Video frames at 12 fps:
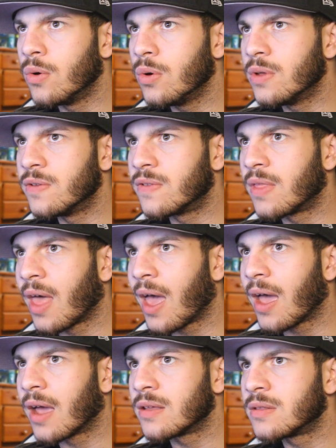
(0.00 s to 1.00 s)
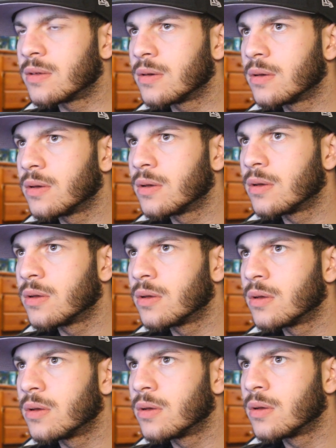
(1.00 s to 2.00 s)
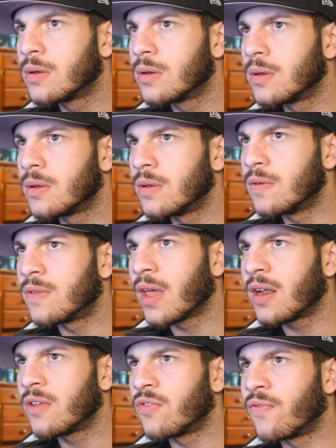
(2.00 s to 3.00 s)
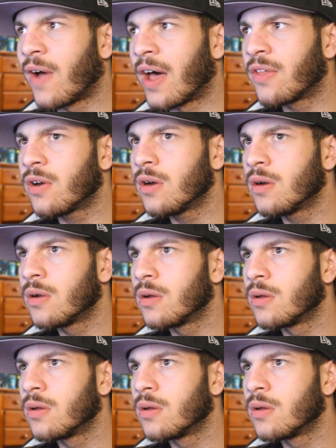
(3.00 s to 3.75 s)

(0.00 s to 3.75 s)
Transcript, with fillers: is that? Is that his father?